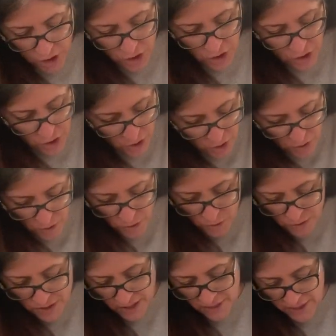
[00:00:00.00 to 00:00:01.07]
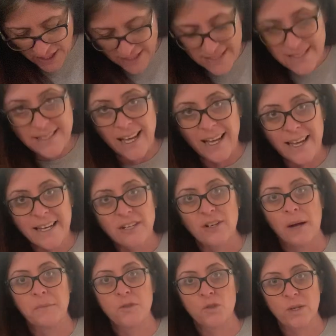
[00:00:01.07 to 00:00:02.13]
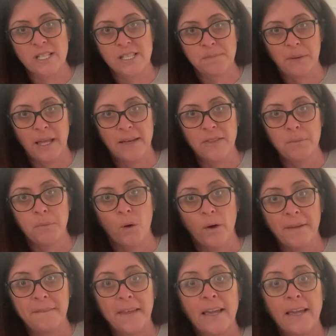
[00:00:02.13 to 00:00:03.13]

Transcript: use this diagram to explain the point.